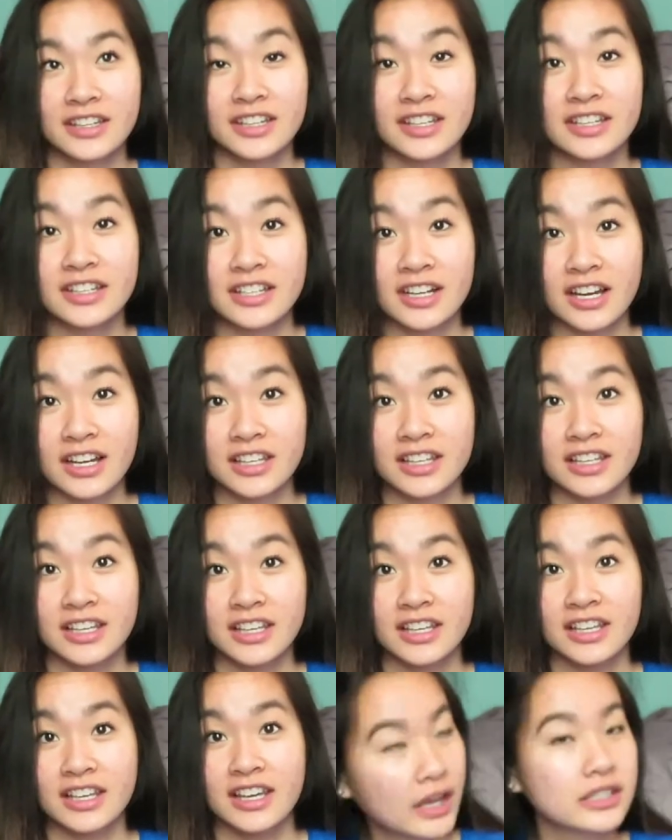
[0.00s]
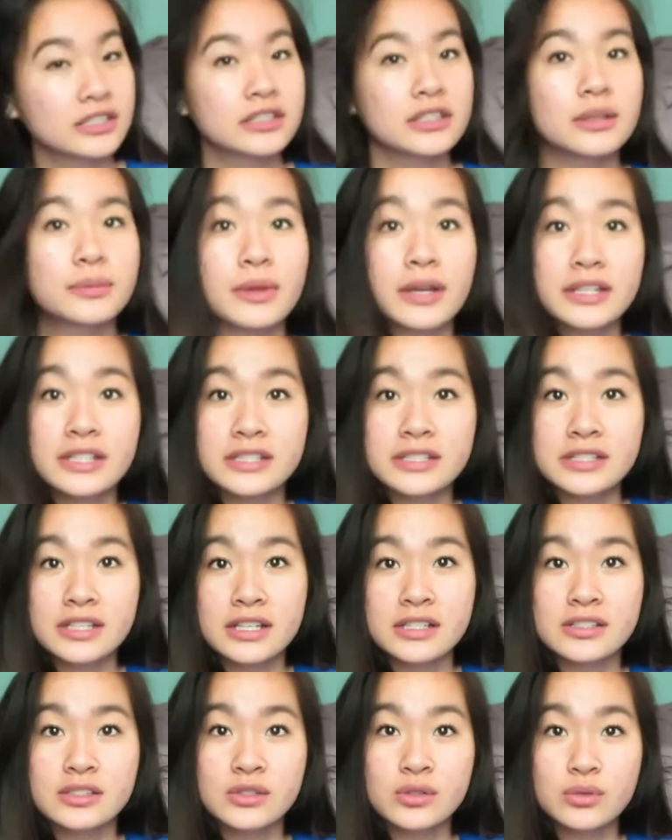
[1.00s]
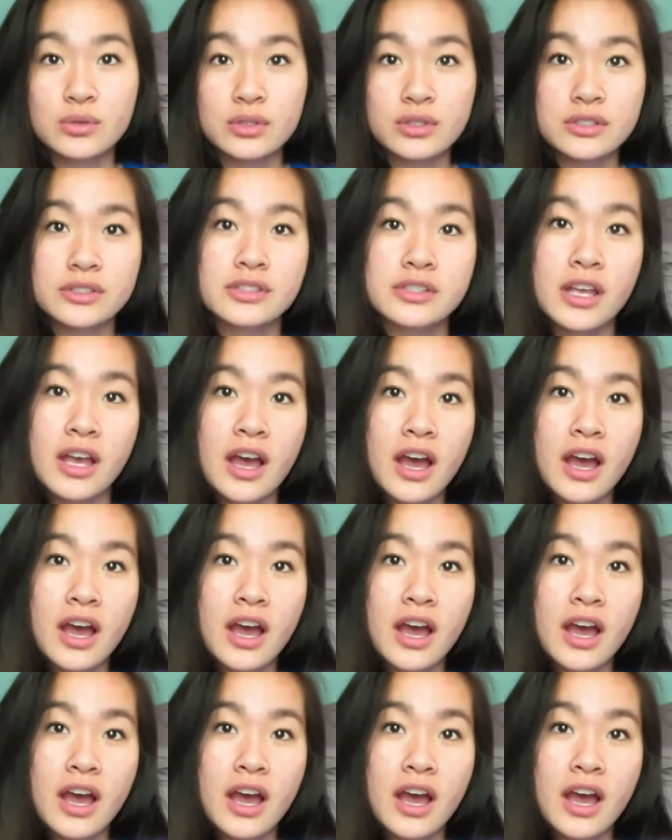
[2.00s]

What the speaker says: Kentucky. I actually applied to 6 schools.